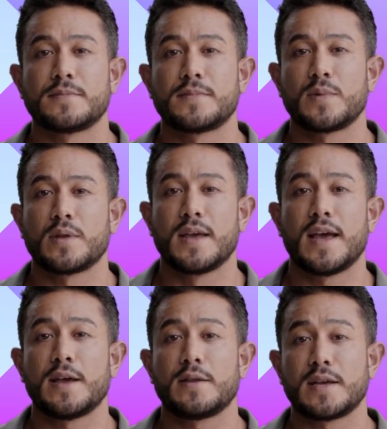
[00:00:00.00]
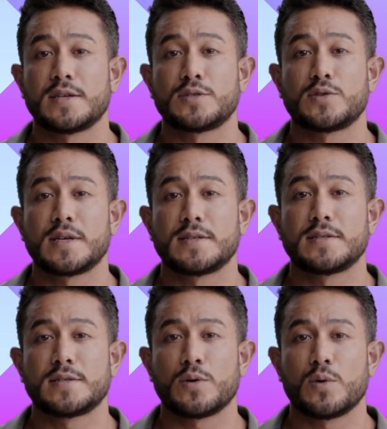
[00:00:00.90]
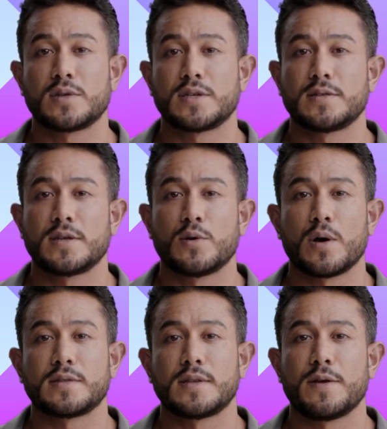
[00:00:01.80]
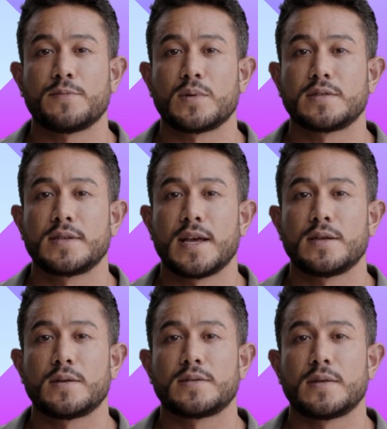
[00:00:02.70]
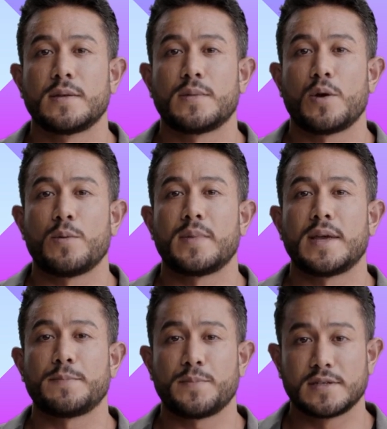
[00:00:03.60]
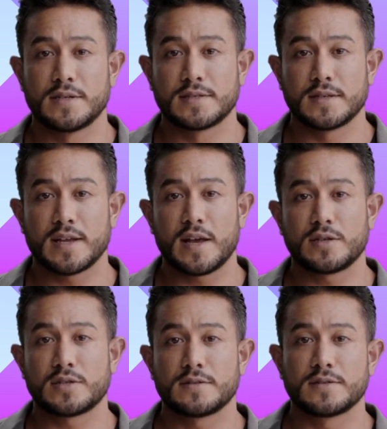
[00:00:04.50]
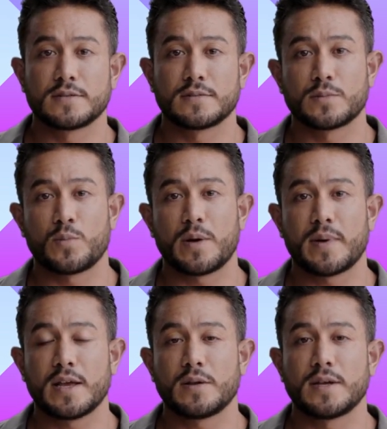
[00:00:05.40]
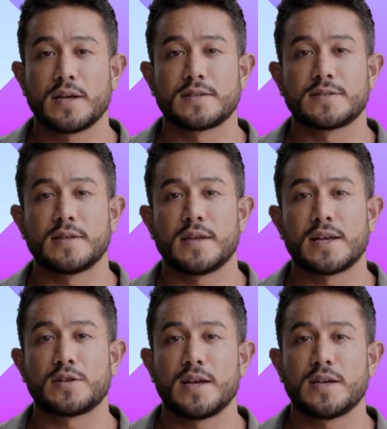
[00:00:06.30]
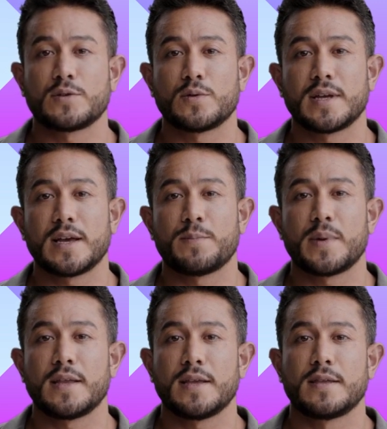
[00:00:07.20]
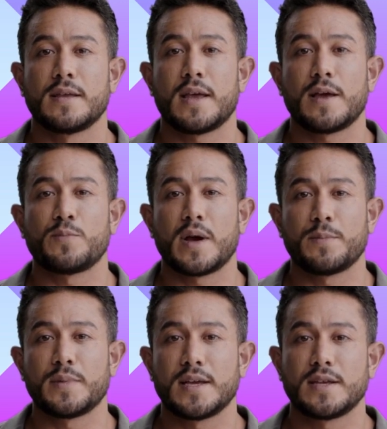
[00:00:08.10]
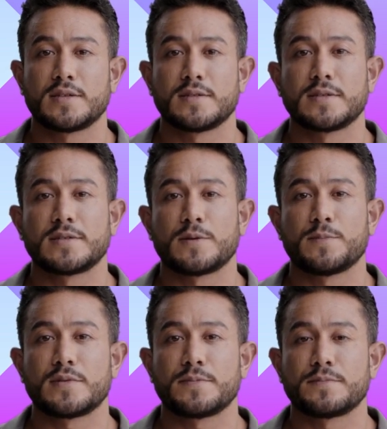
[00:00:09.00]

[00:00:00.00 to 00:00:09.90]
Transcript: Learning analytics traces its origins across diverse sectors, notably in business intelligence, web analytics, educational data mining, and recommendation systems.